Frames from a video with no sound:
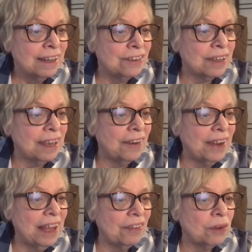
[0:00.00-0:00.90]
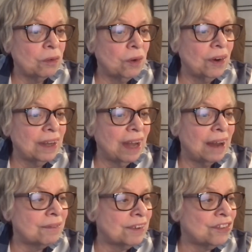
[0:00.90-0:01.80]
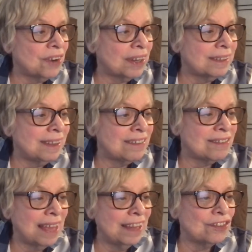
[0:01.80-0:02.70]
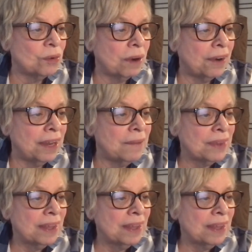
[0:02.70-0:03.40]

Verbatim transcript: to carry out the work of constructing the sanctuary.